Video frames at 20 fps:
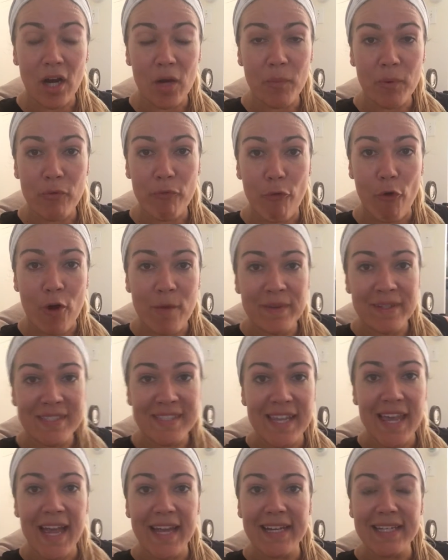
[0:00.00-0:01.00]
our
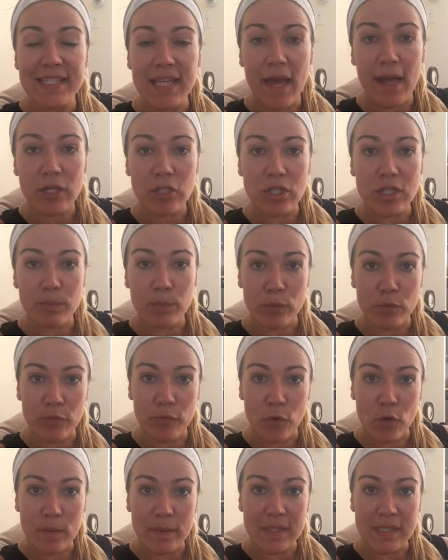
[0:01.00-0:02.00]
performance line is actually the
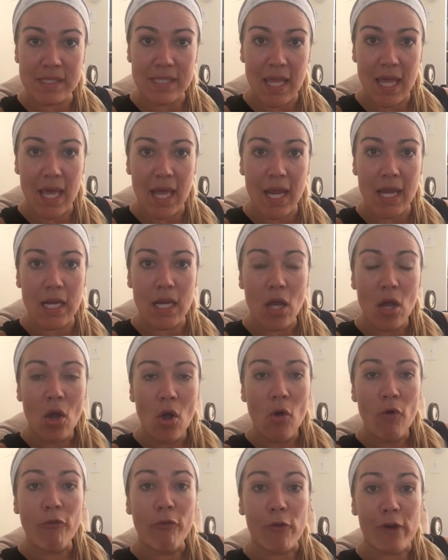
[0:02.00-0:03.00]
performance line
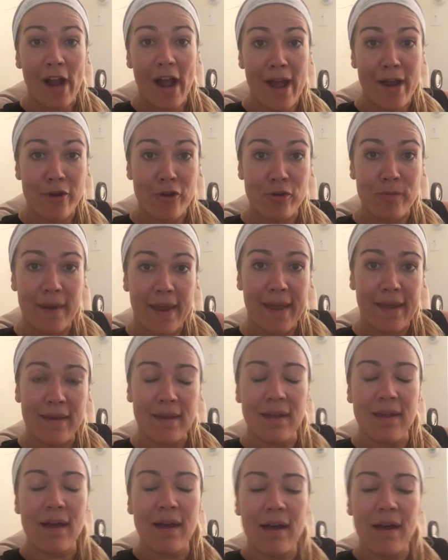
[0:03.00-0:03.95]
for Ironman.